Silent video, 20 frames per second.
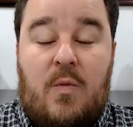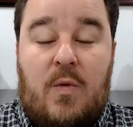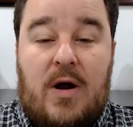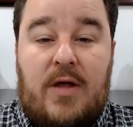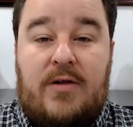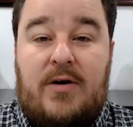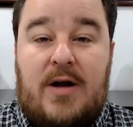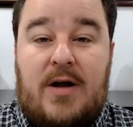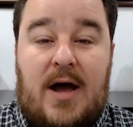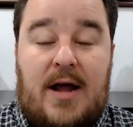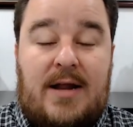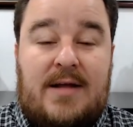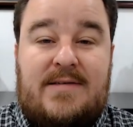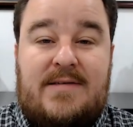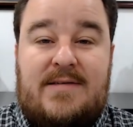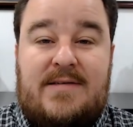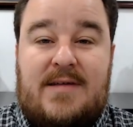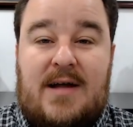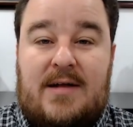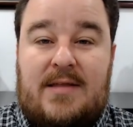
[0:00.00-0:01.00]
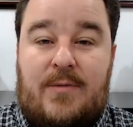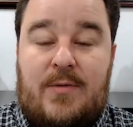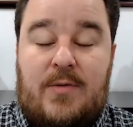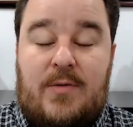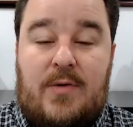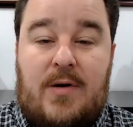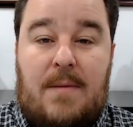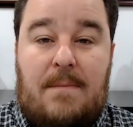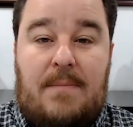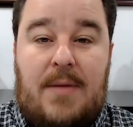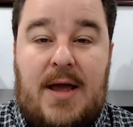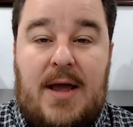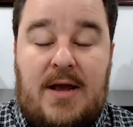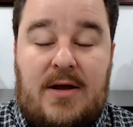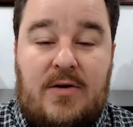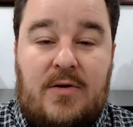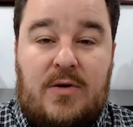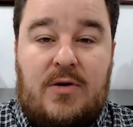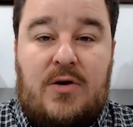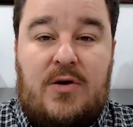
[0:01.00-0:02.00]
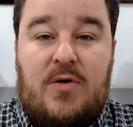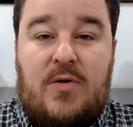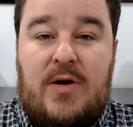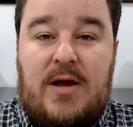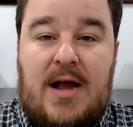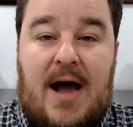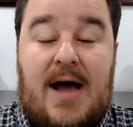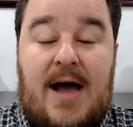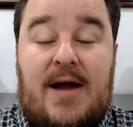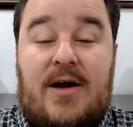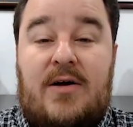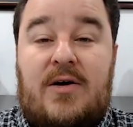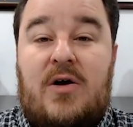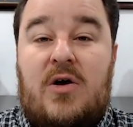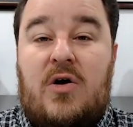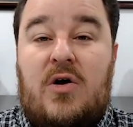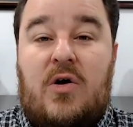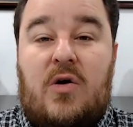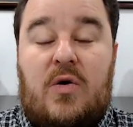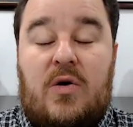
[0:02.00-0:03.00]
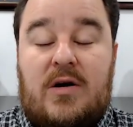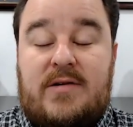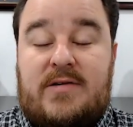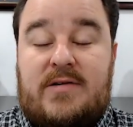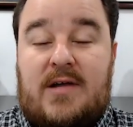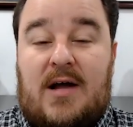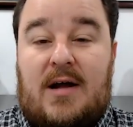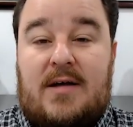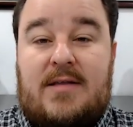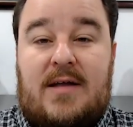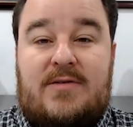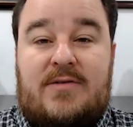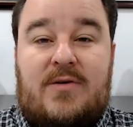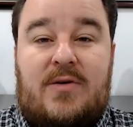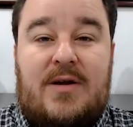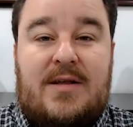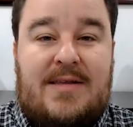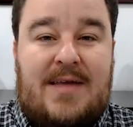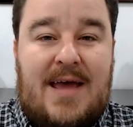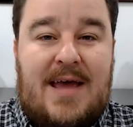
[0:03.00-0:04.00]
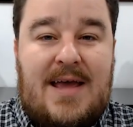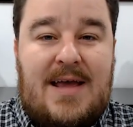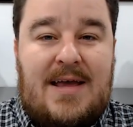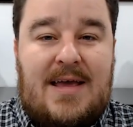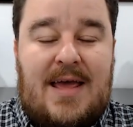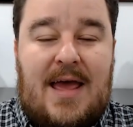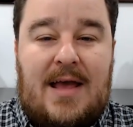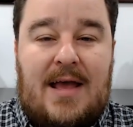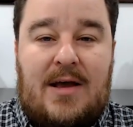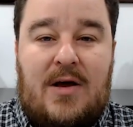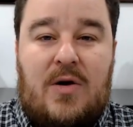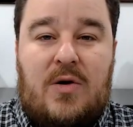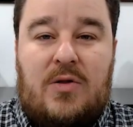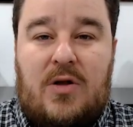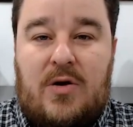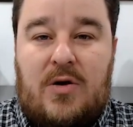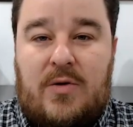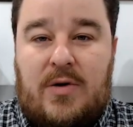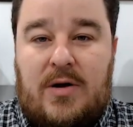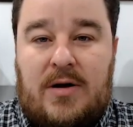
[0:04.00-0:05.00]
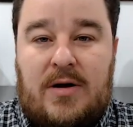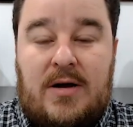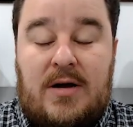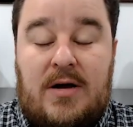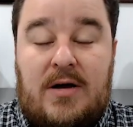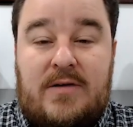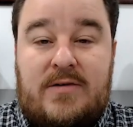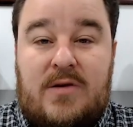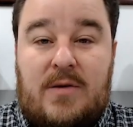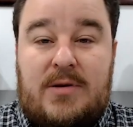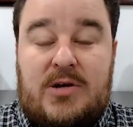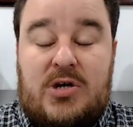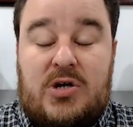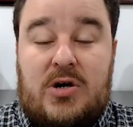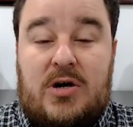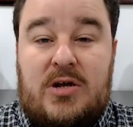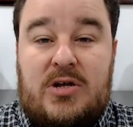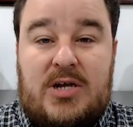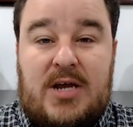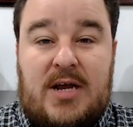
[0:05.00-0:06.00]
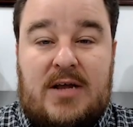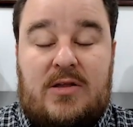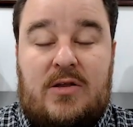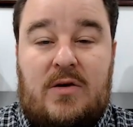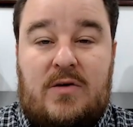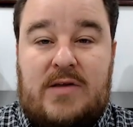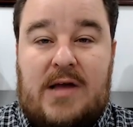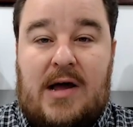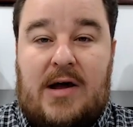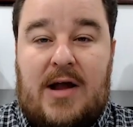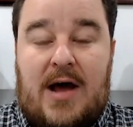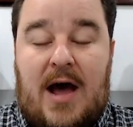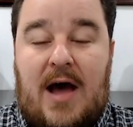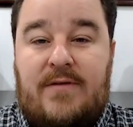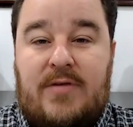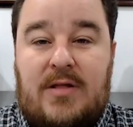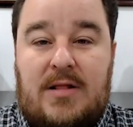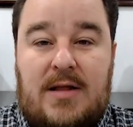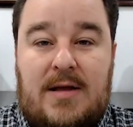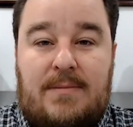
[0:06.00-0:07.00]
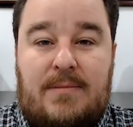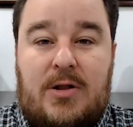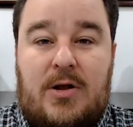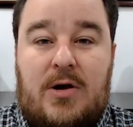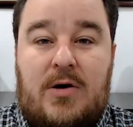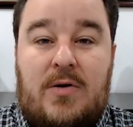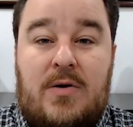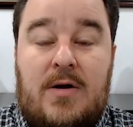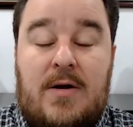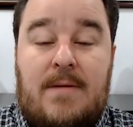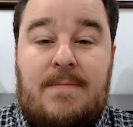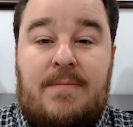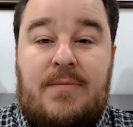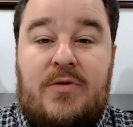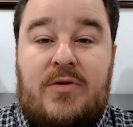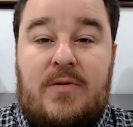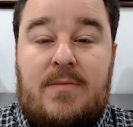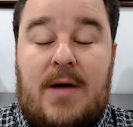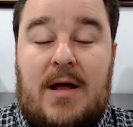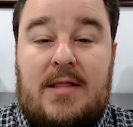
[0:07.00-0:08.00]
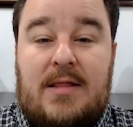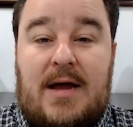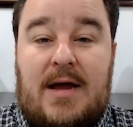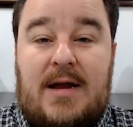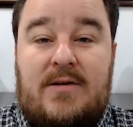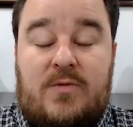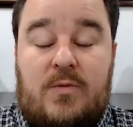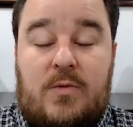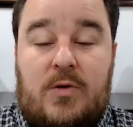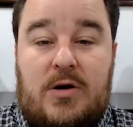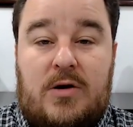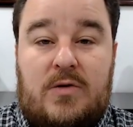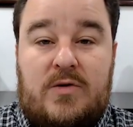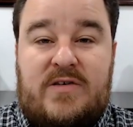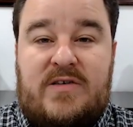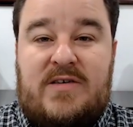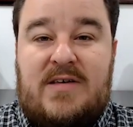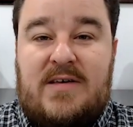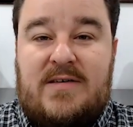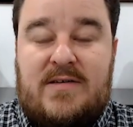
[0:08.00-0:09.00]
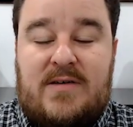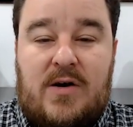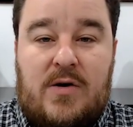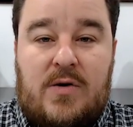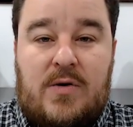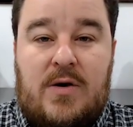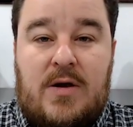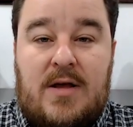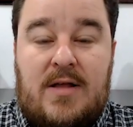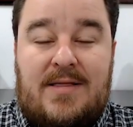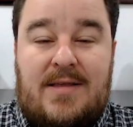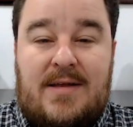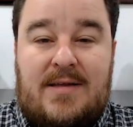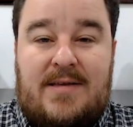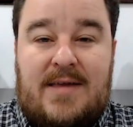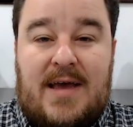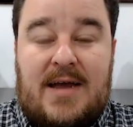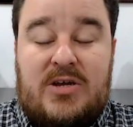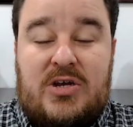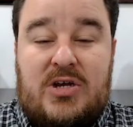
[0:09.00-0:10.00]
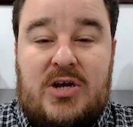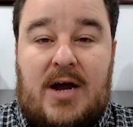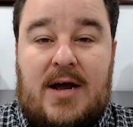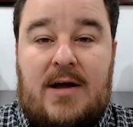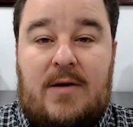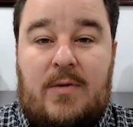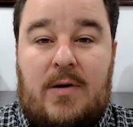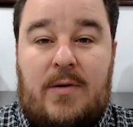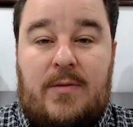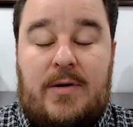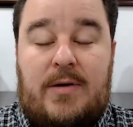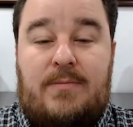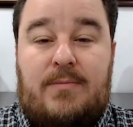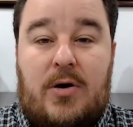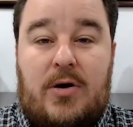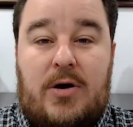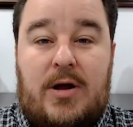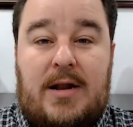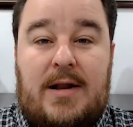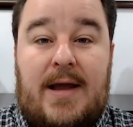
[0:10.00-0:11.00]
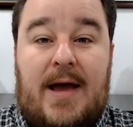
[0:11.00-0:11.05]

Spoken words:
whether or not it's a stock that we want to bank on going higher, or a stock that's going to tank and go lower. So be sure to check those out. I have a link below to my latest one on Cisco, the tech giant, where we broke